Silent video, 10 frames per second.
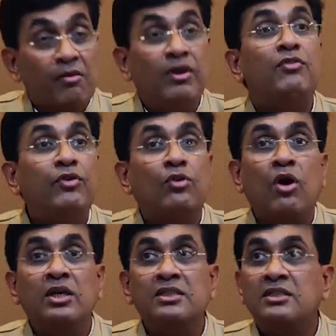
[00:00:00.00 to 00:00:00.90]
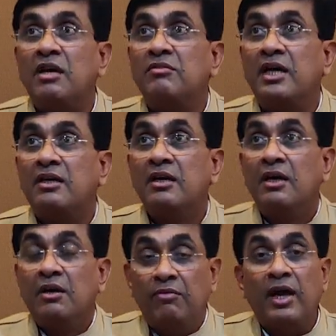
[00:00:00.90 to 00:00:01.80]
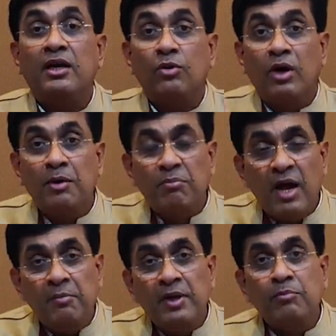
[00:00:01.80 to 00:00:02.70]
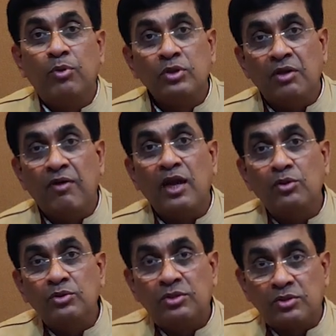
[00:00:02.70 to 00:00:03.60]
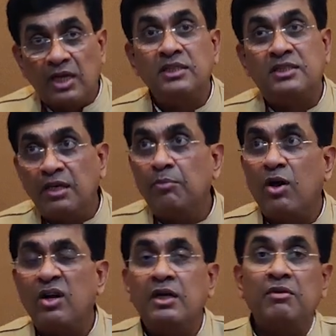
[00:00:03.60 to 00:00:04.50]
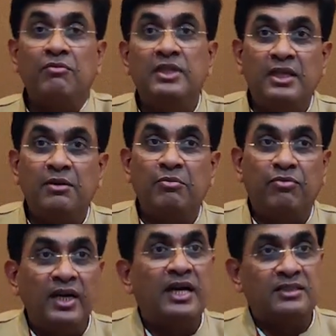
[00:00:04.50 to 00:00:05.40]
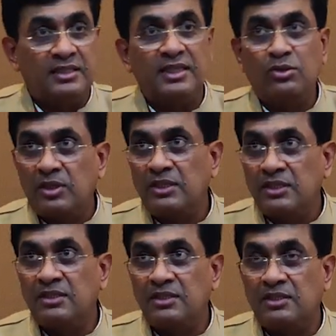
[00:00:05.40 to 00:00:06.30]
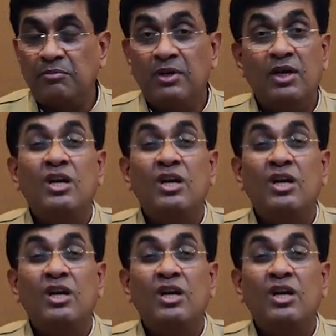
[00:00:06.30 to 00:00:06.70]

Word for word: Very few colleges have that, where you are imbibing both the values, culture, moral with the fantastic education system.